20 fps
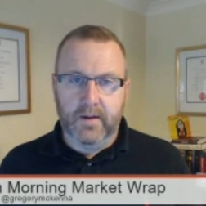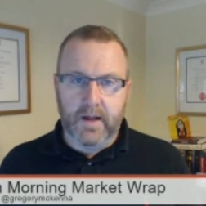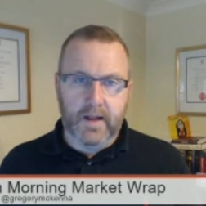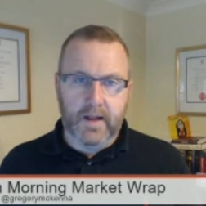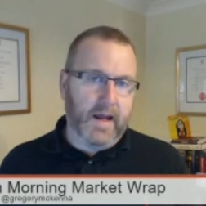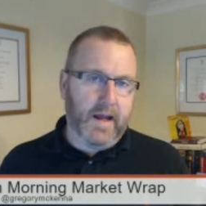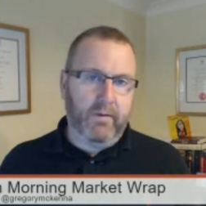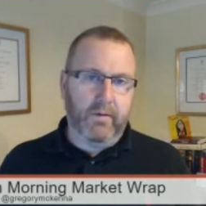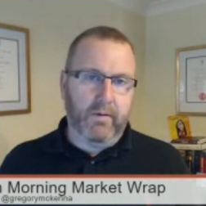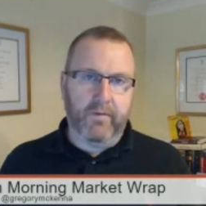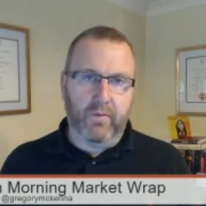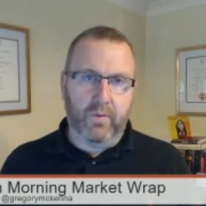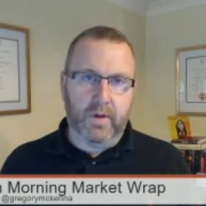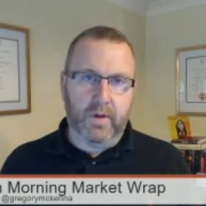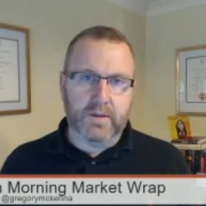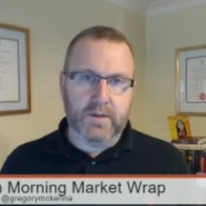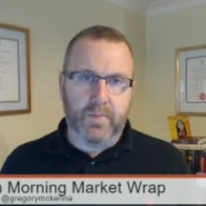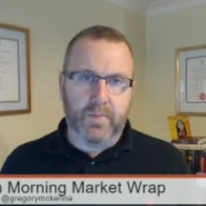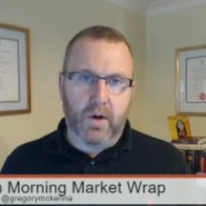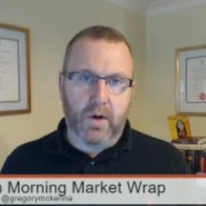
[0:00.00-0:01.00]
and now
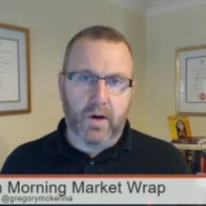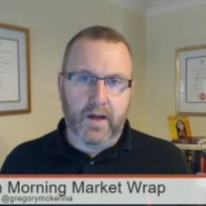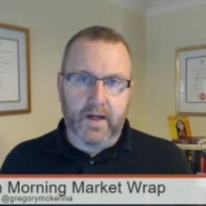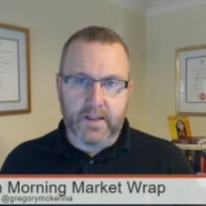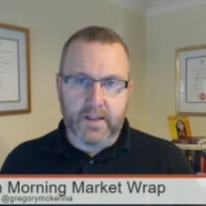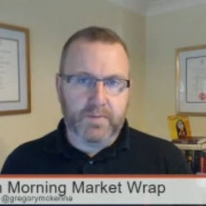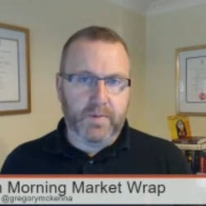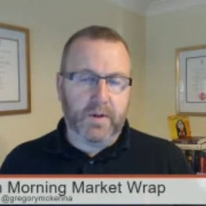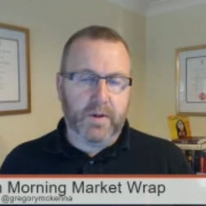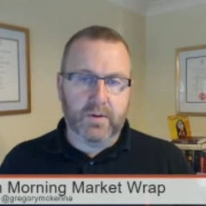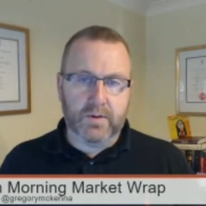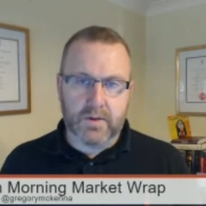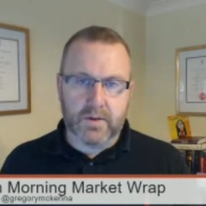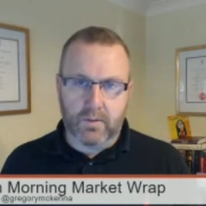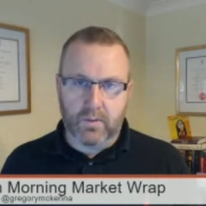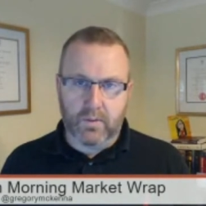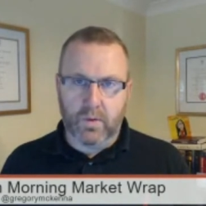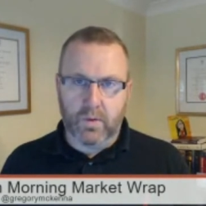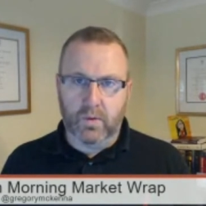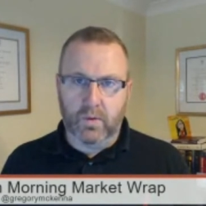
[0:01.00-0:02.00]
everyone's buying is because
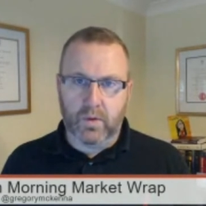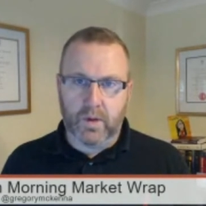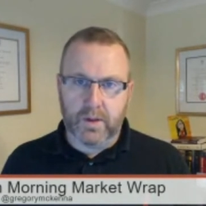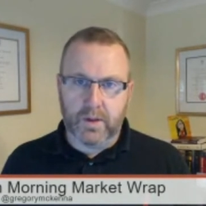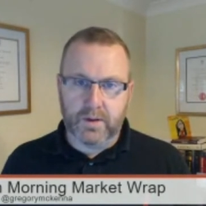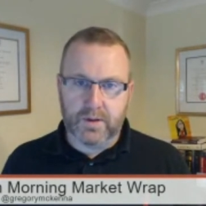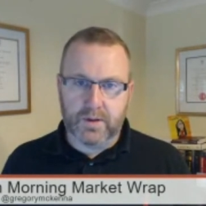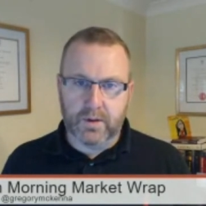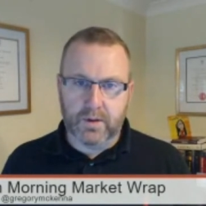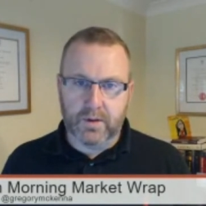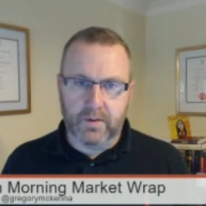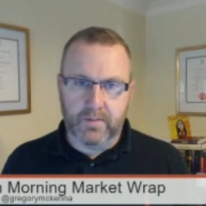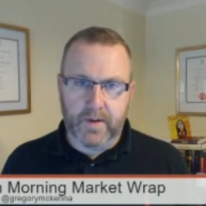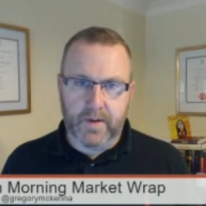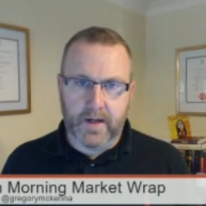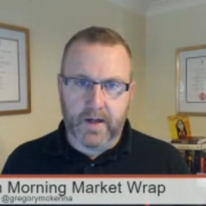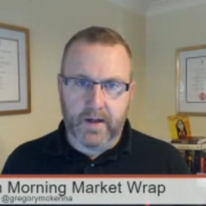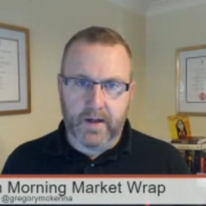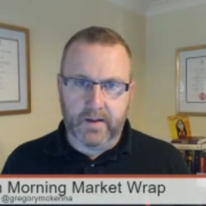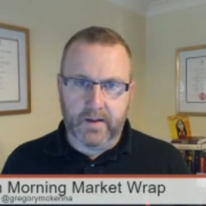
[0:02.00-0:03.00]
they're all concerned
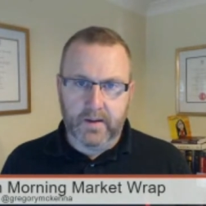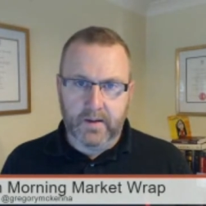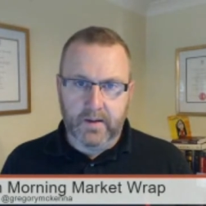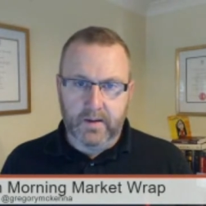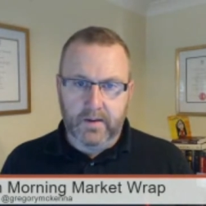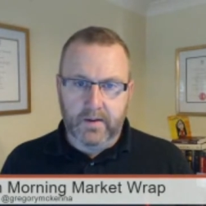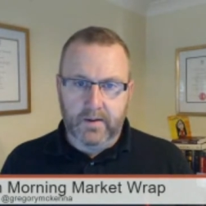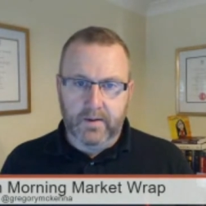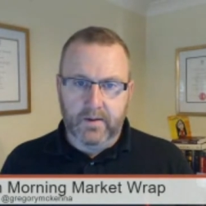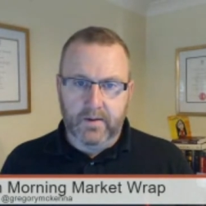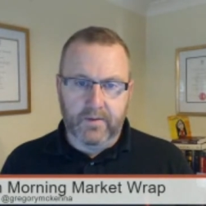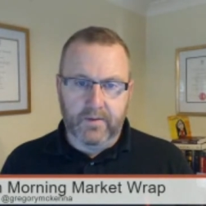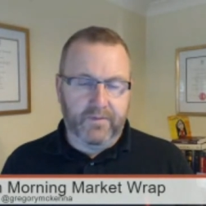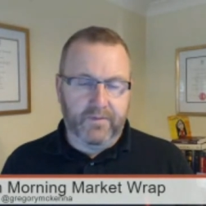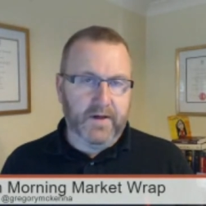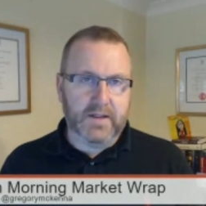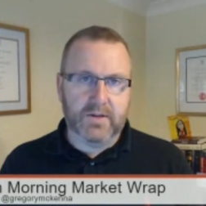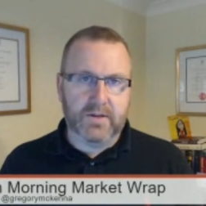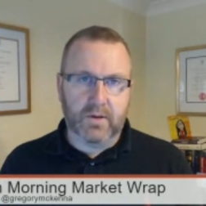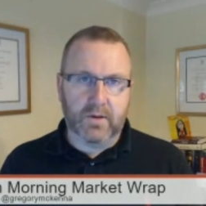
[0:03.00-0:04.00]
about the
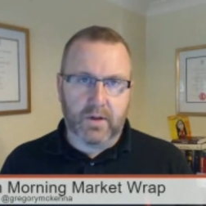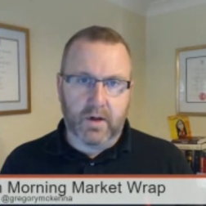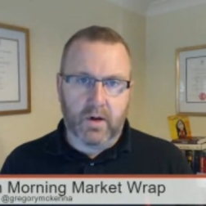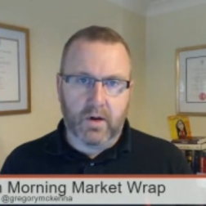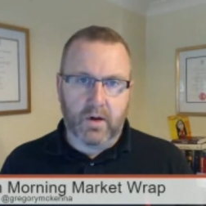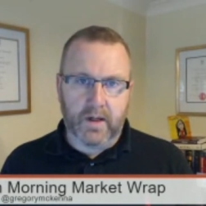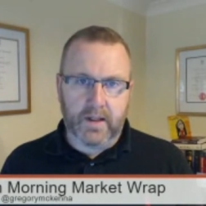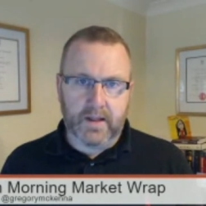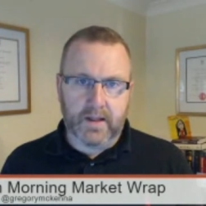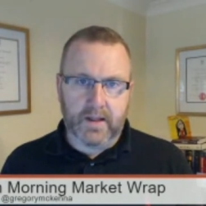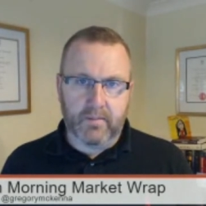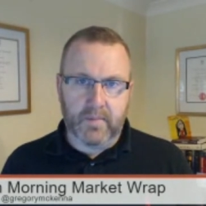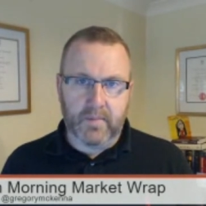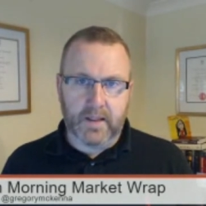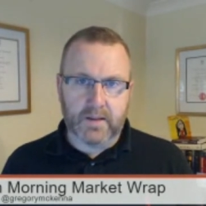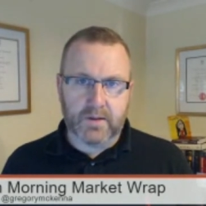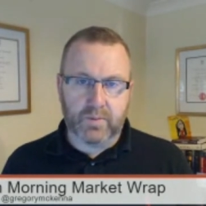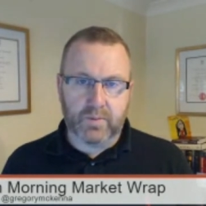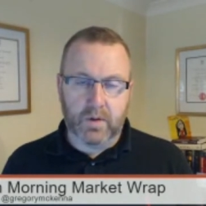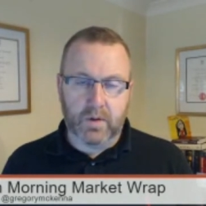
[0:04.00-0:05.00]
Fed's not going to hike that
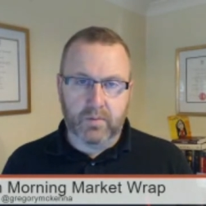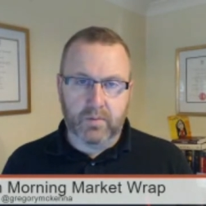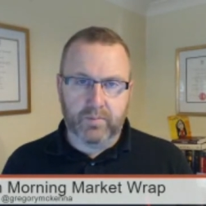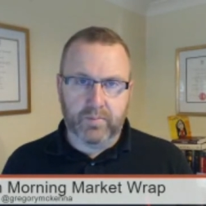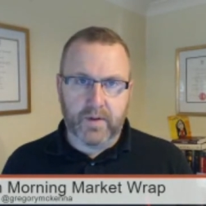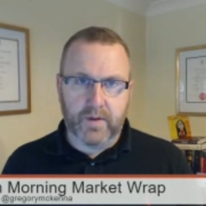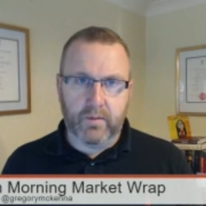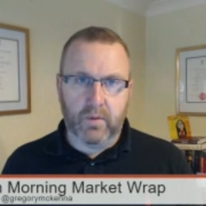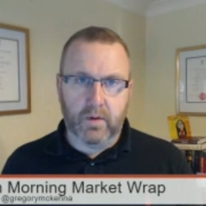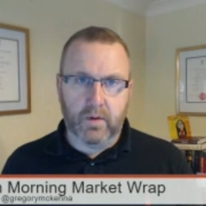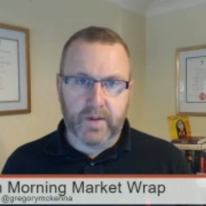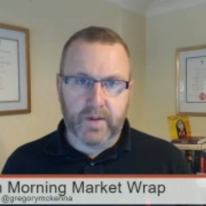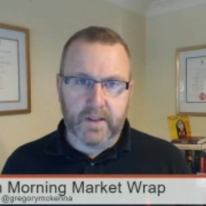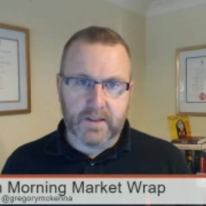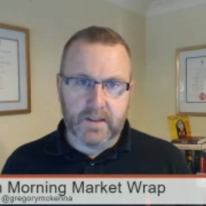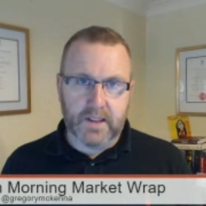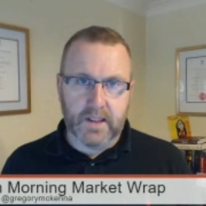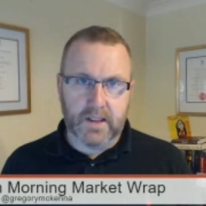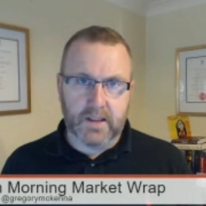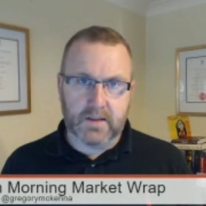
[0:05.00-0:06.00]
much. Well, they're all a
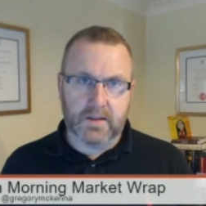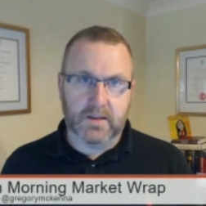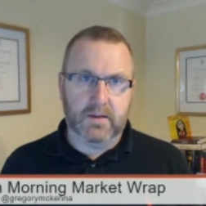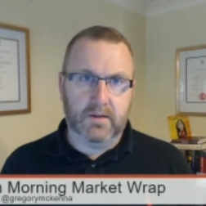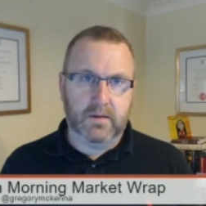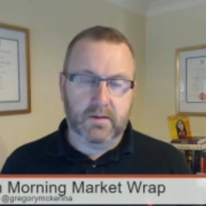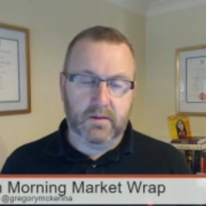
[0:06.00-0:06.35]
bunch of dicks.